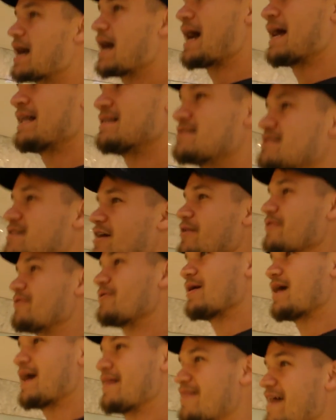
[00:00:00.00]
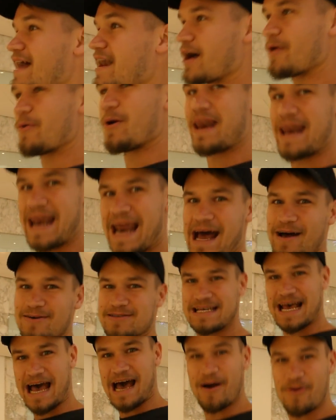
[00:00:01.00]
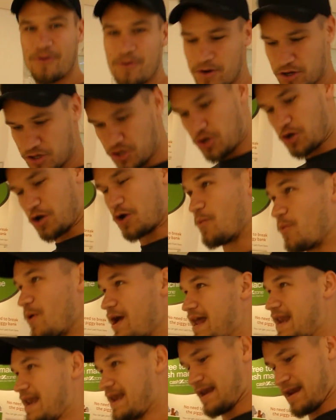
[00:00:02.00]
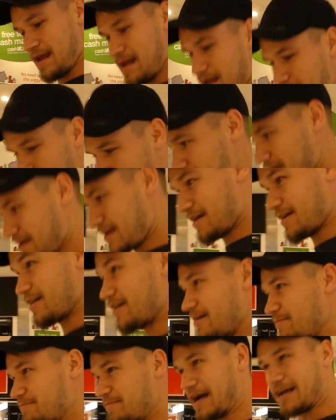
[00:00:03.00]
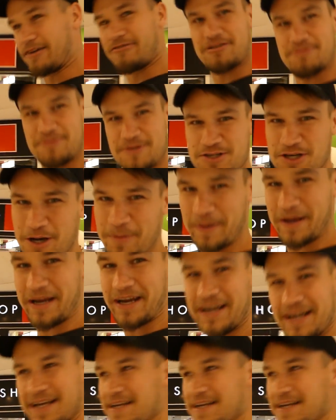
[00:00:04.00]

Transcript: and so, and then I will announce how you can win my Christmas shopping.